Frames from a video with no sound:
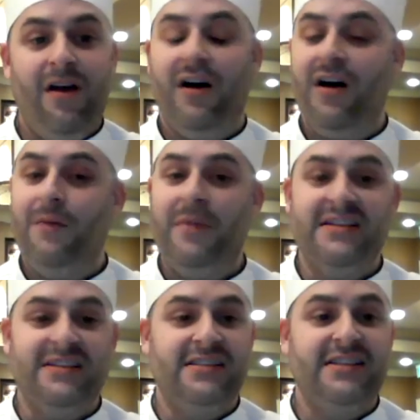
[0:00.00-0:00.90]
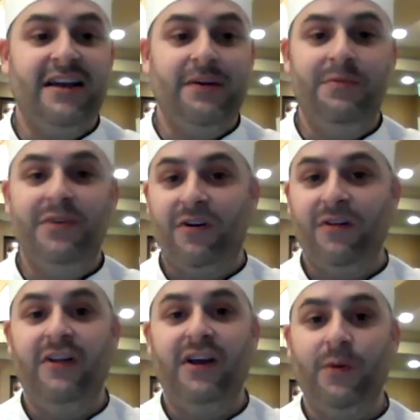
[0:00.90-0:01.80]
As I said
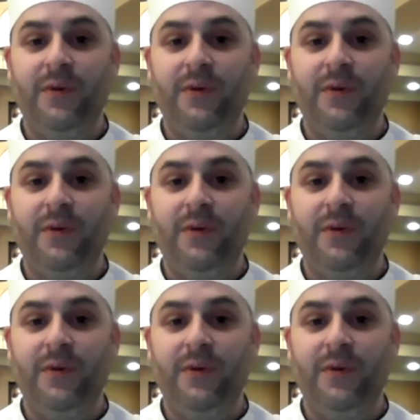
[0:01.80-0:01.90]
earlier,